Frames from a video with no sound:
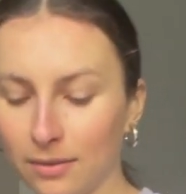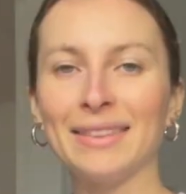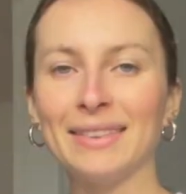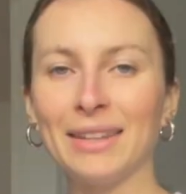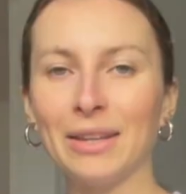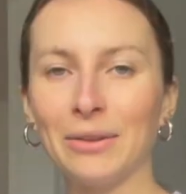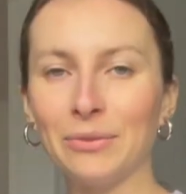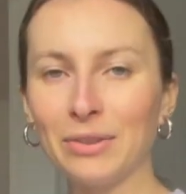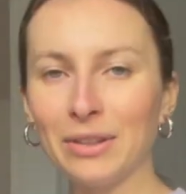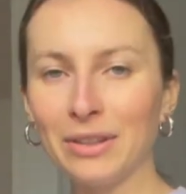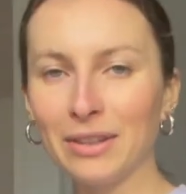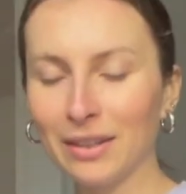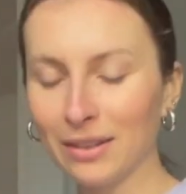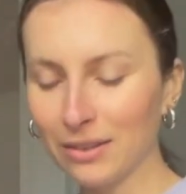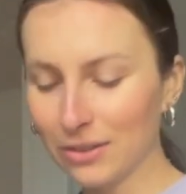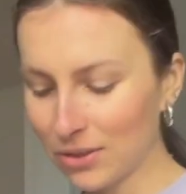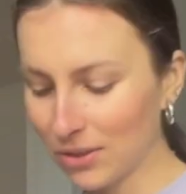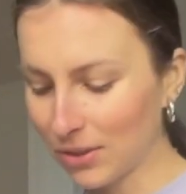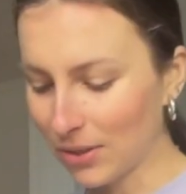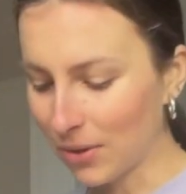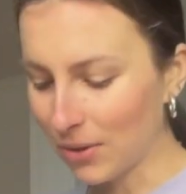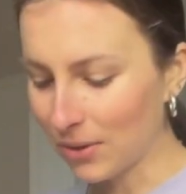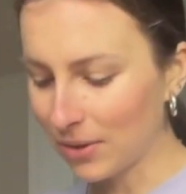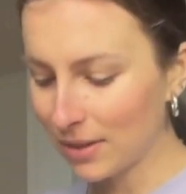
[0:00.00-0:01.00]
The only thing
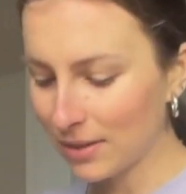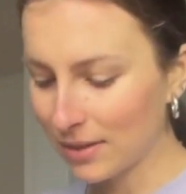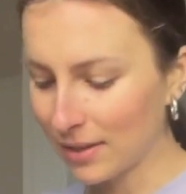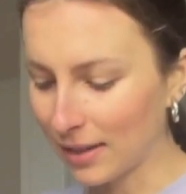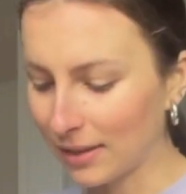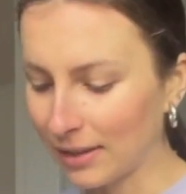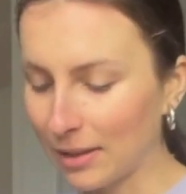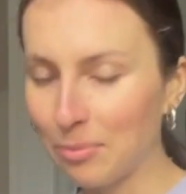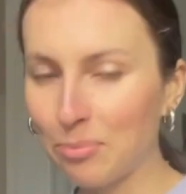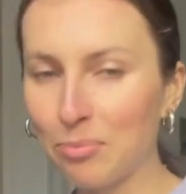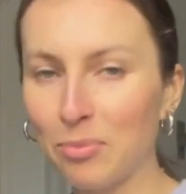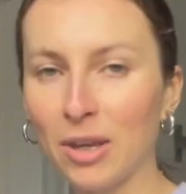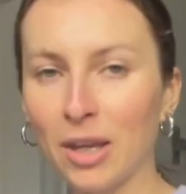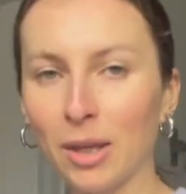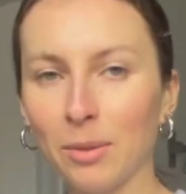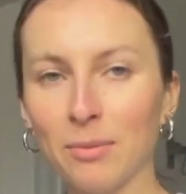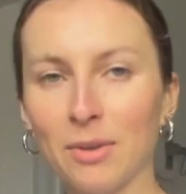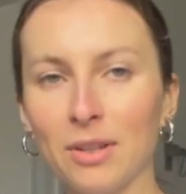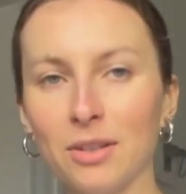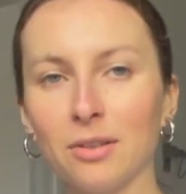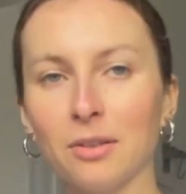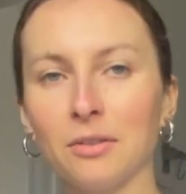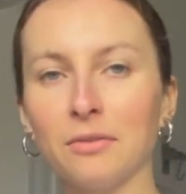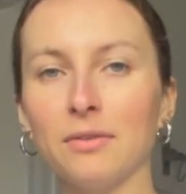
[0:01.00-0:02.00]
to note is that the
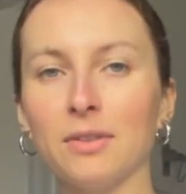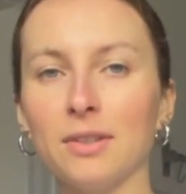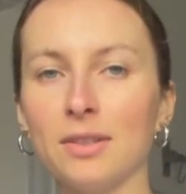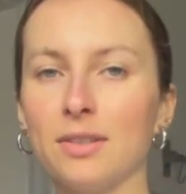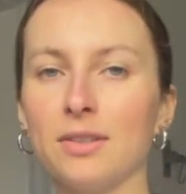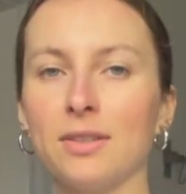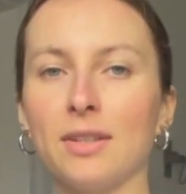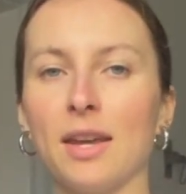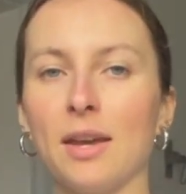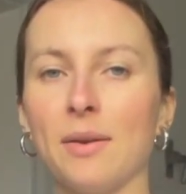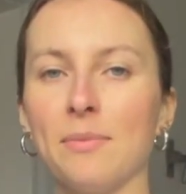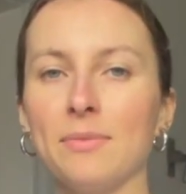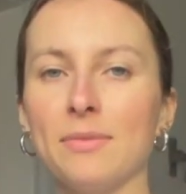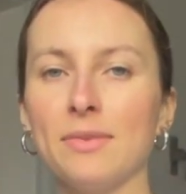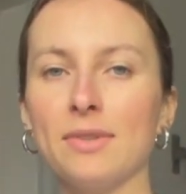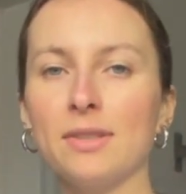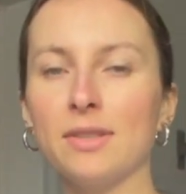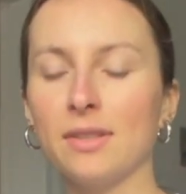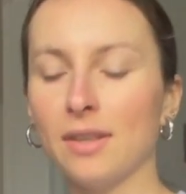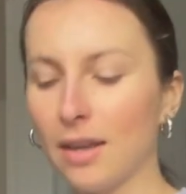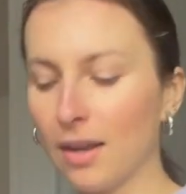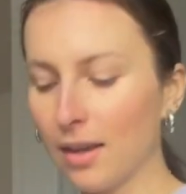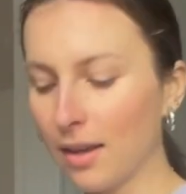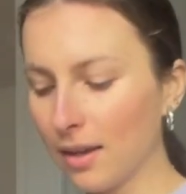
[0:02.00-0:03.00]
pigment of the
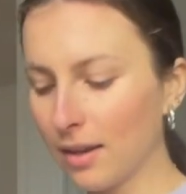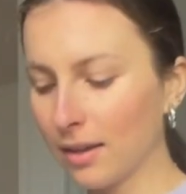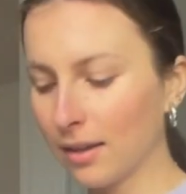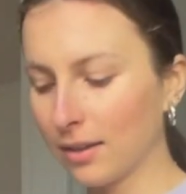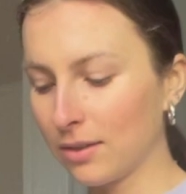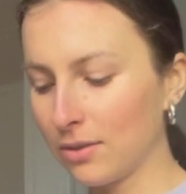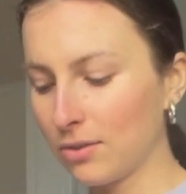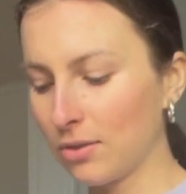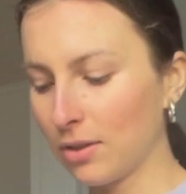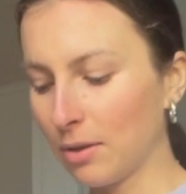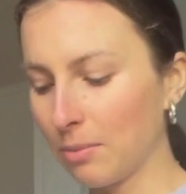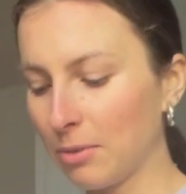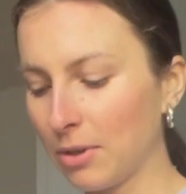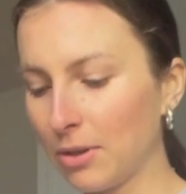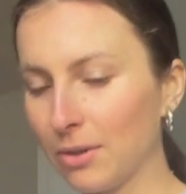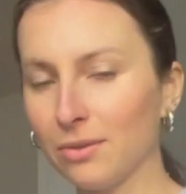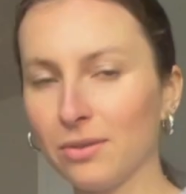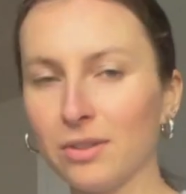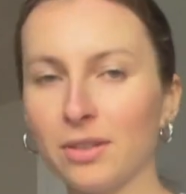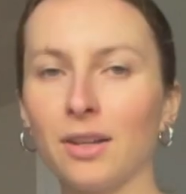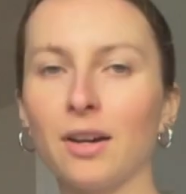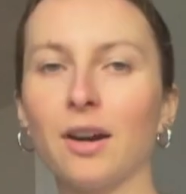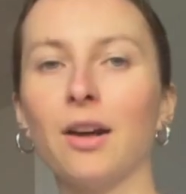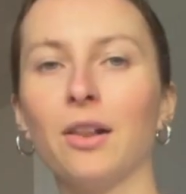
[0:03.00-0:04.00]
stems
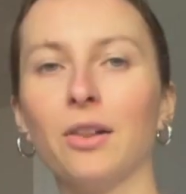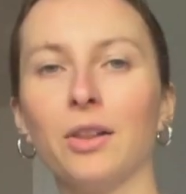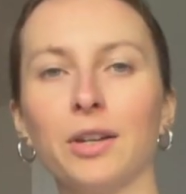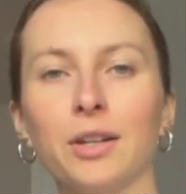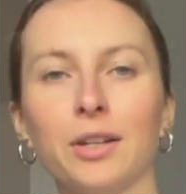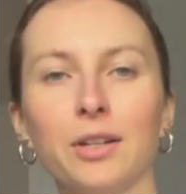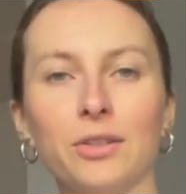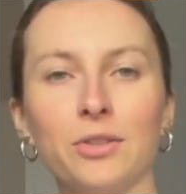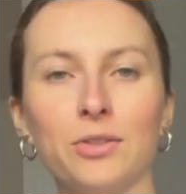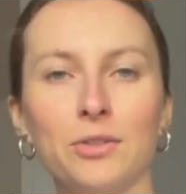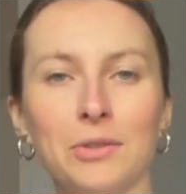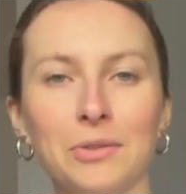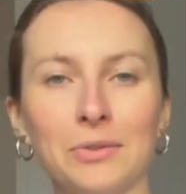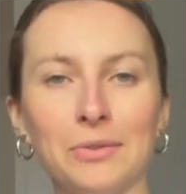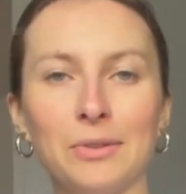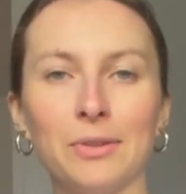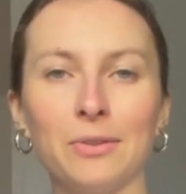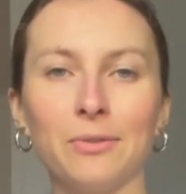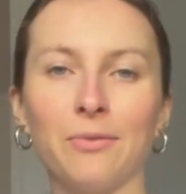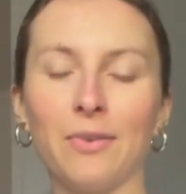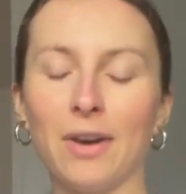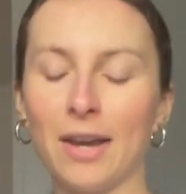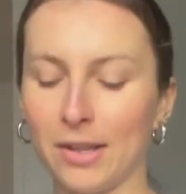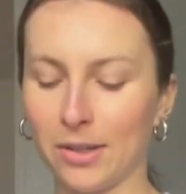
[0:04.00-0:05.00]
contributes color to
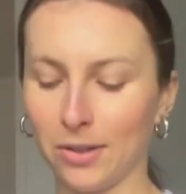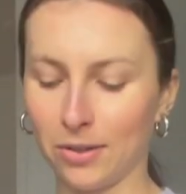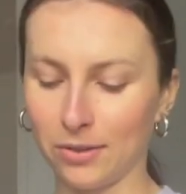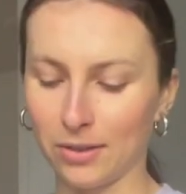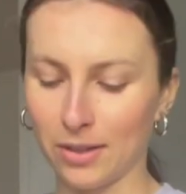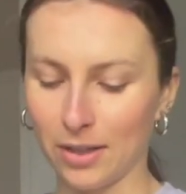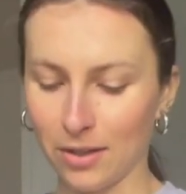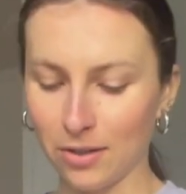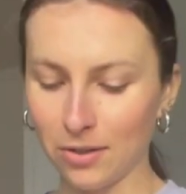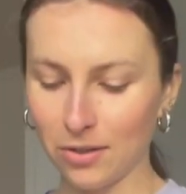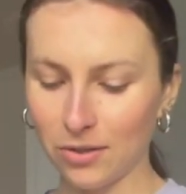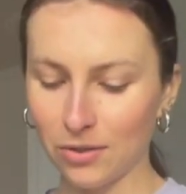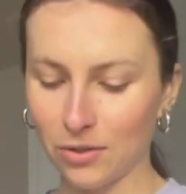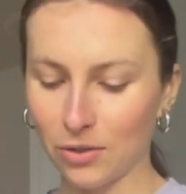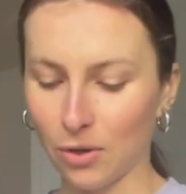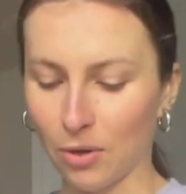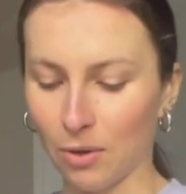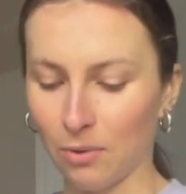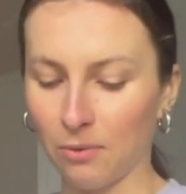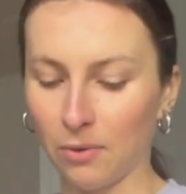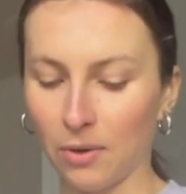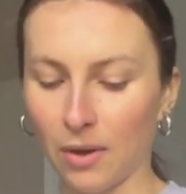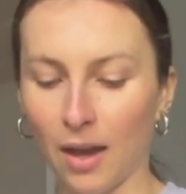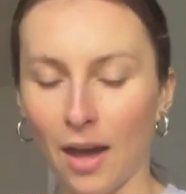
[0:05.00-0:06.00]
the final dish.
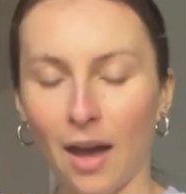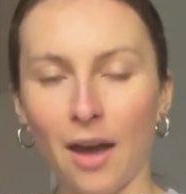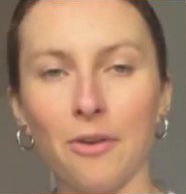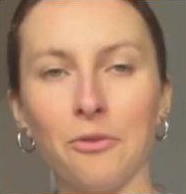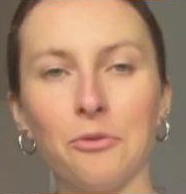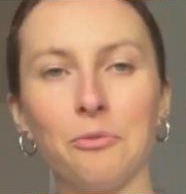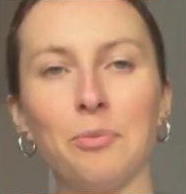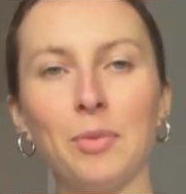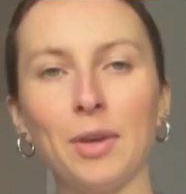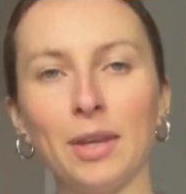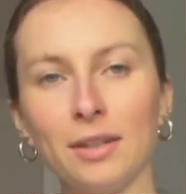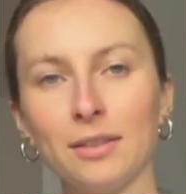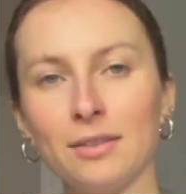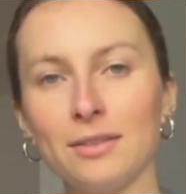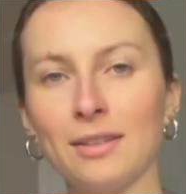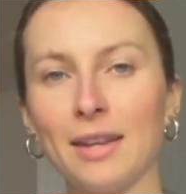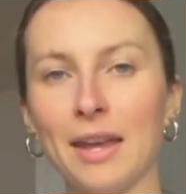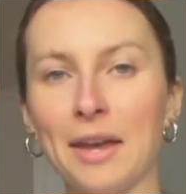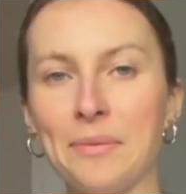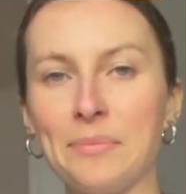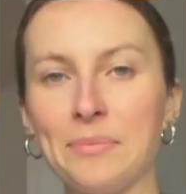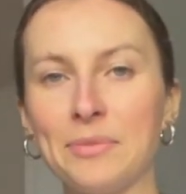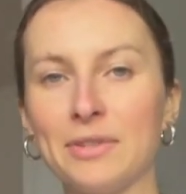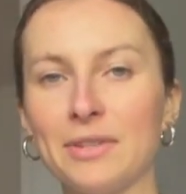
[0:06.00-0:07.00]
So if you have pink
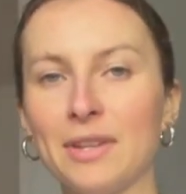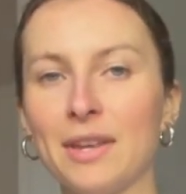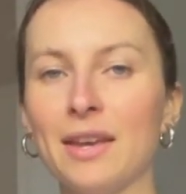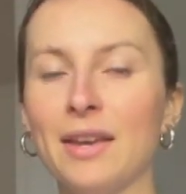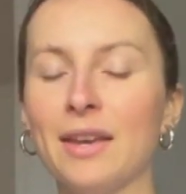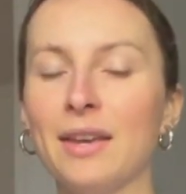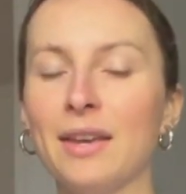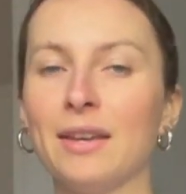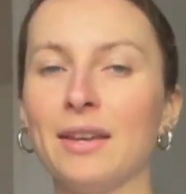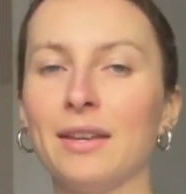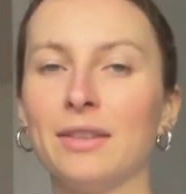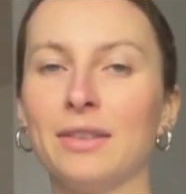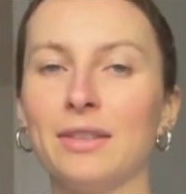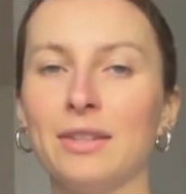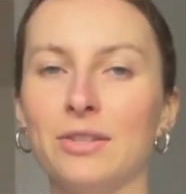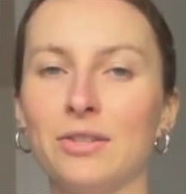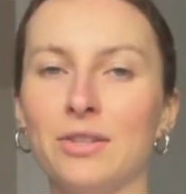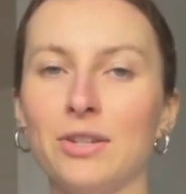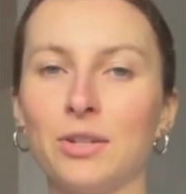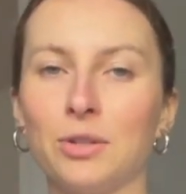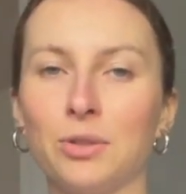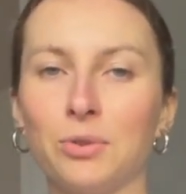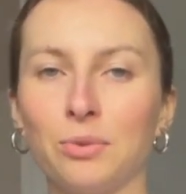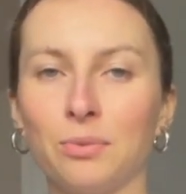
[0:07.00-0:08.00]
stems,
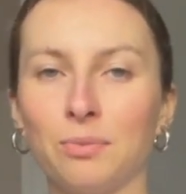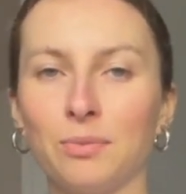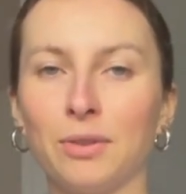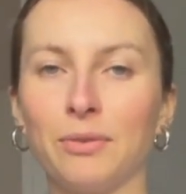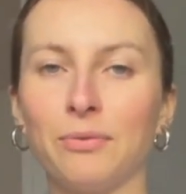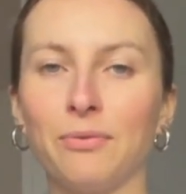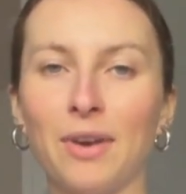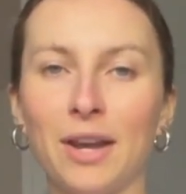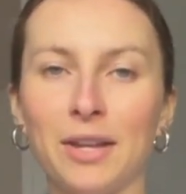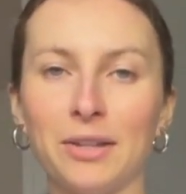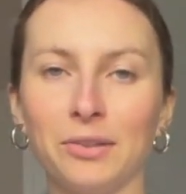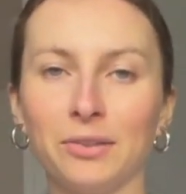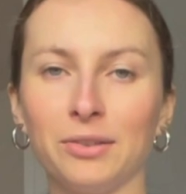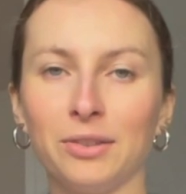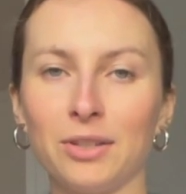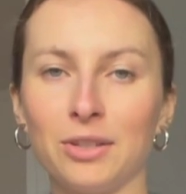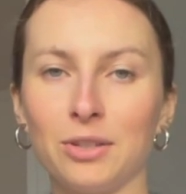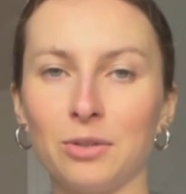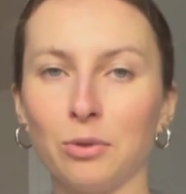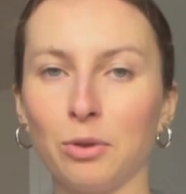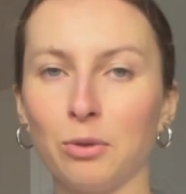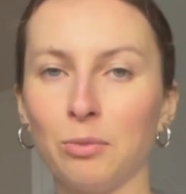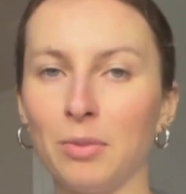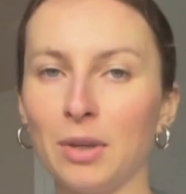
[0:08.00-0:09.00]
the final
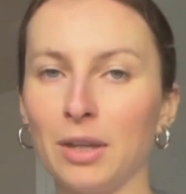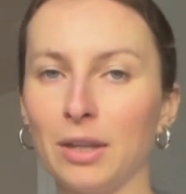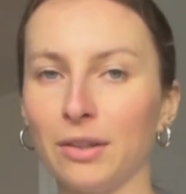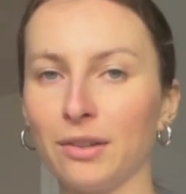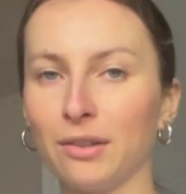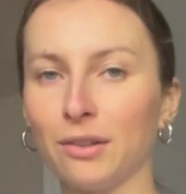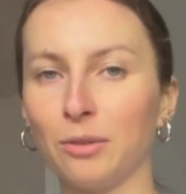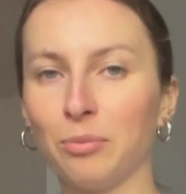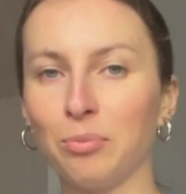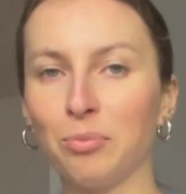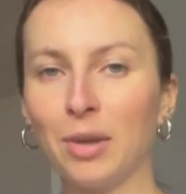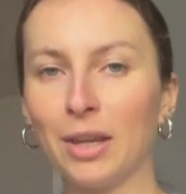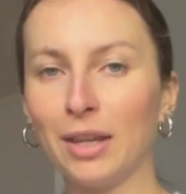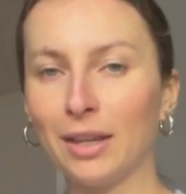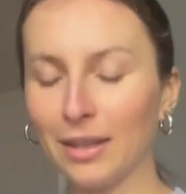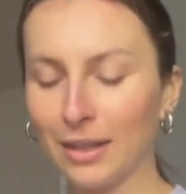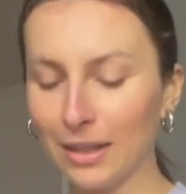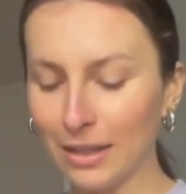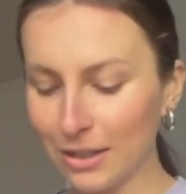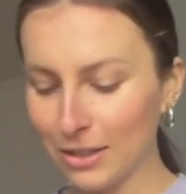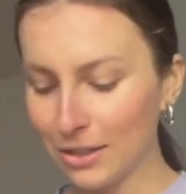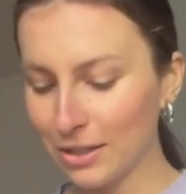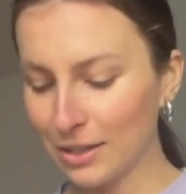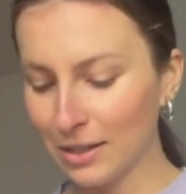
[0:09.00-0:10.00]
dish will be a little
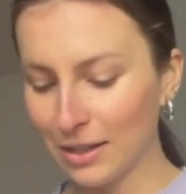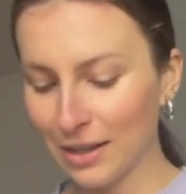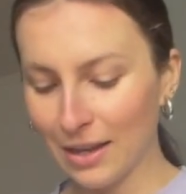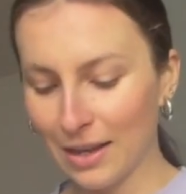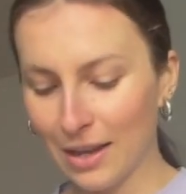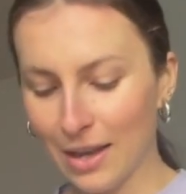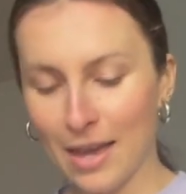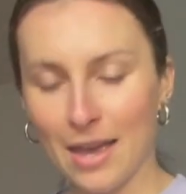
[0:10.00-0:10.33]
pinkish.